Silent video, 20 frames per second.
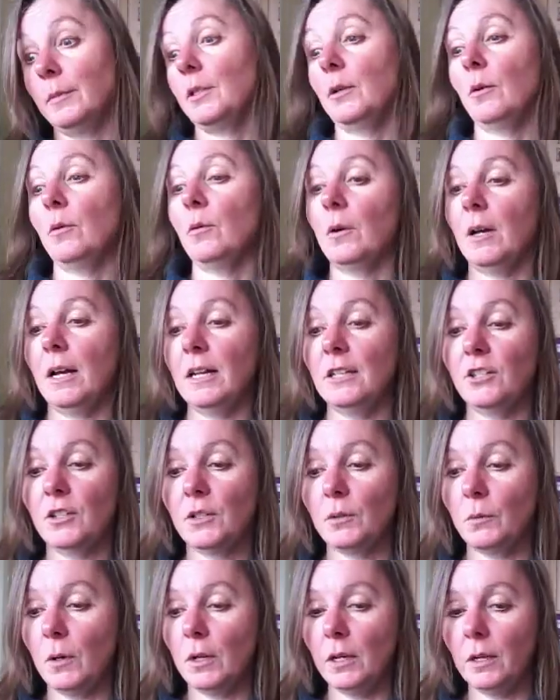So I
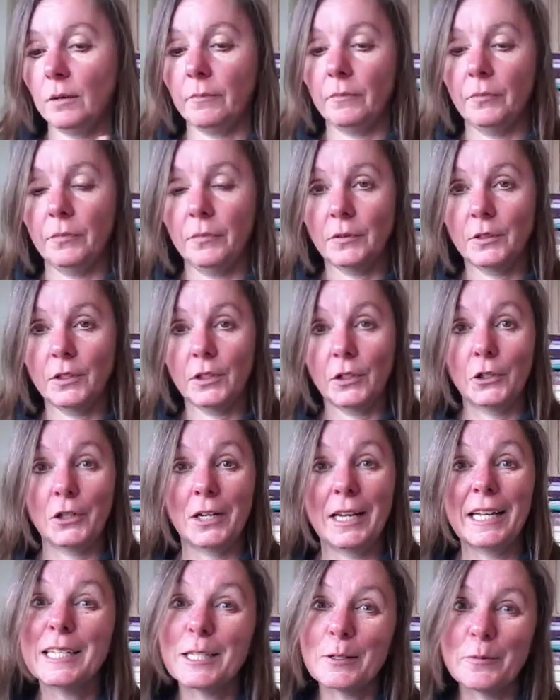just want to sort
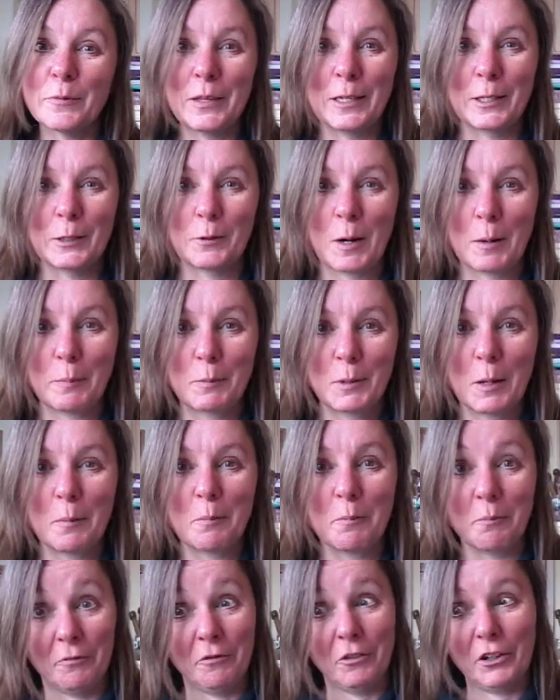of get some things wrapped
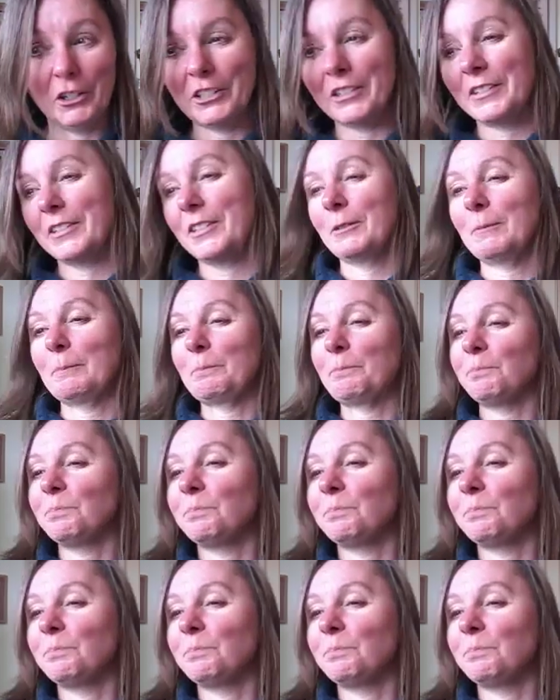up first.